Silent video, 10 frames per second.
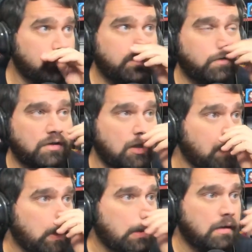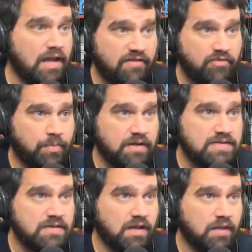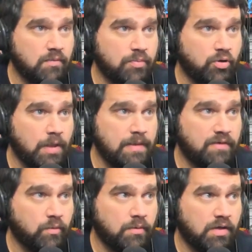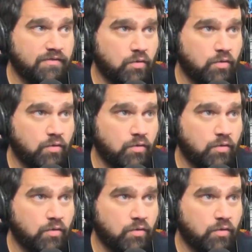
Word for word: So let's look up. Everybody's uh, reporting on this one,